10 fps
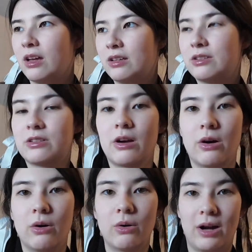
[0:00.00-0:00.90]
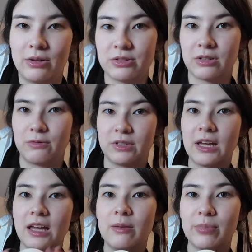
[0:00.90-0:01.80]
And so I was looking for
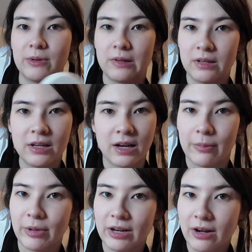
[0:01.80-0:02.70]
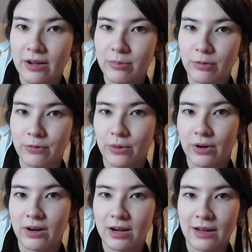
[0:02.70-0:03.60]
tape. I played hockey
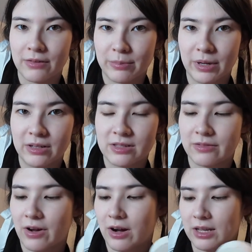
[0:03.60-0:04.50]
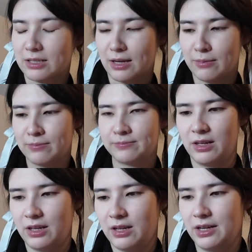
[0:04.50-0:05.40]
before, have an abundance of hockey tape.
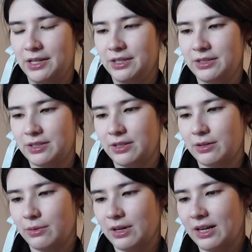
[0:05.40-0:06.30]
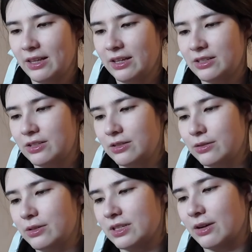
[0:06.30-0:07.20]
And what I like to
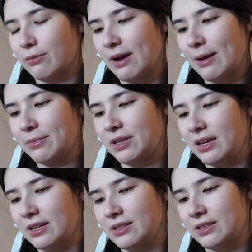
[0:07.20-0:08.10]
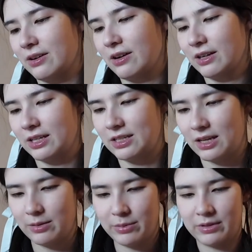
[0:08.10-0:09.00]
do is I wrap the ends in hockey
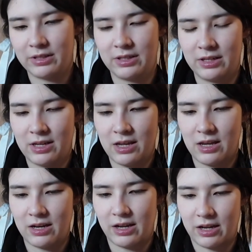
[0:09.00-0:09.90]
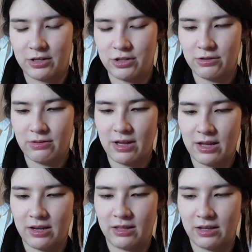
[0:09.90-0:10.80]
tape. And I show
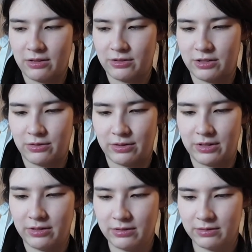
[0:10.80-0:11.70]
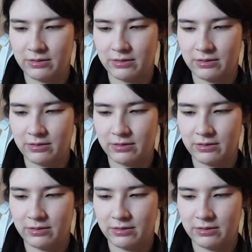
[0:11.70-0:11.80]
that in the other tutorial.